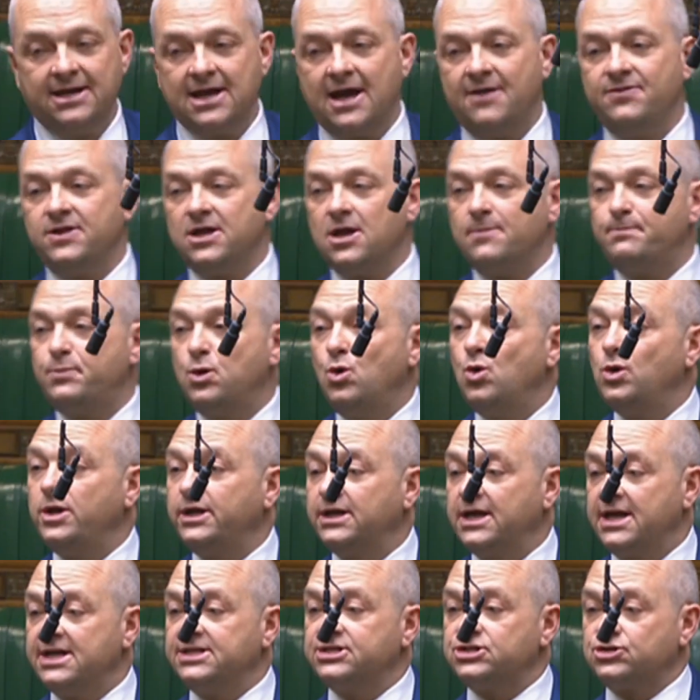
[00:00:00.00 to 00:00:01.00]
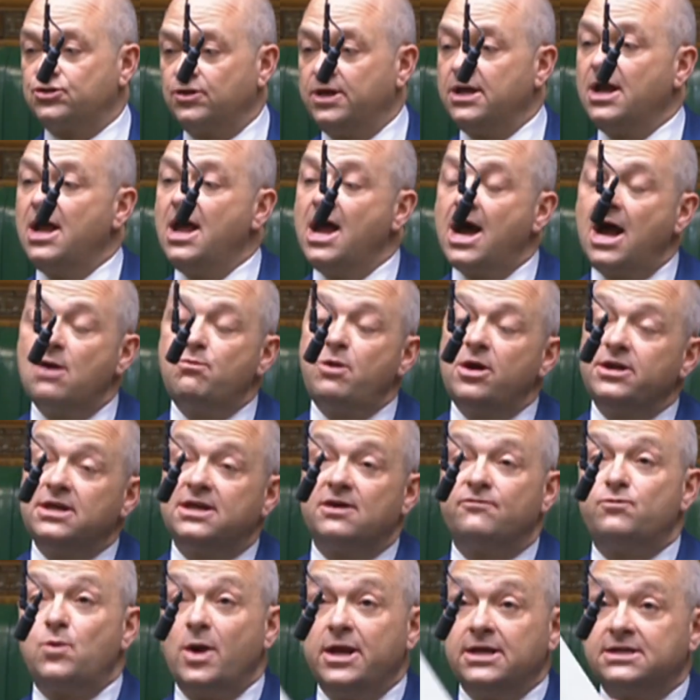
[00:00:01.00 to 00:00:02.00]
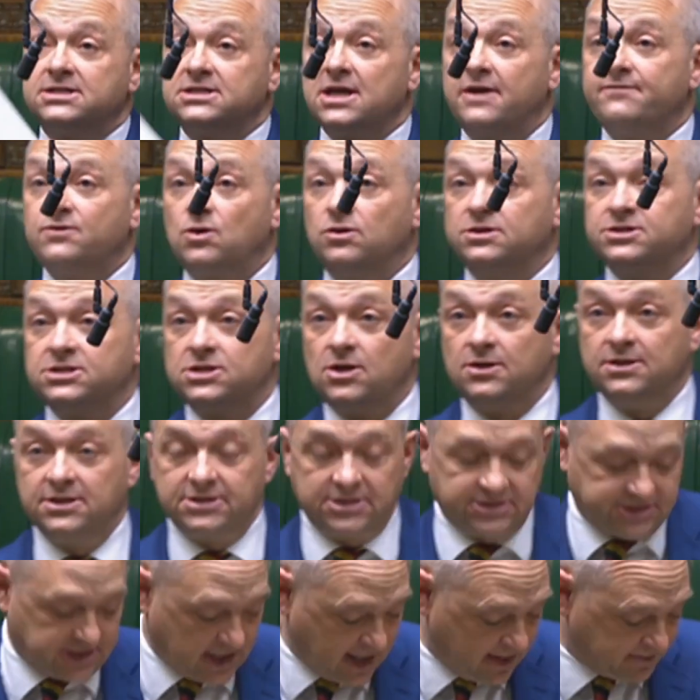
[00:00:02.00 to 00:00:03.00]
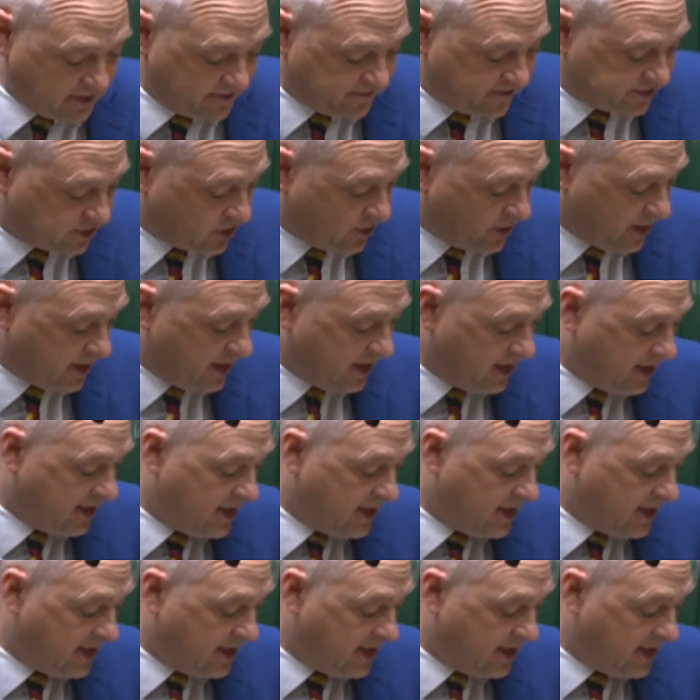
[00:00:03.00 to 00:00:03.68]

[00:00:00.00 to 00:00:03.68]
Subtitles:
And the appalling history, I won't give way because I've got so little time, I'm sorry.